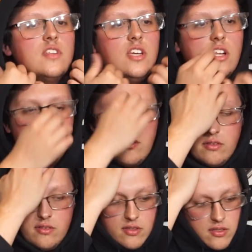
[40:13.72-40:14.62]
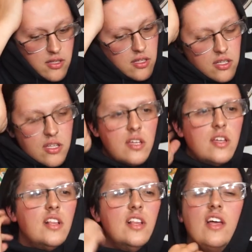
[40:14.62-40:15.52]
You know,
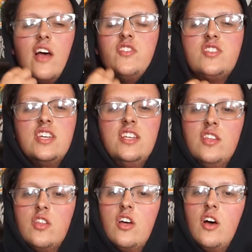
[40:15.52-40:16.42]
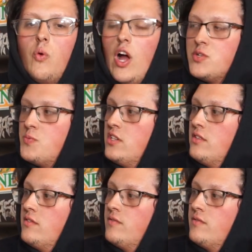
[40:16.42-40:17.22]
have you seen Watchmen?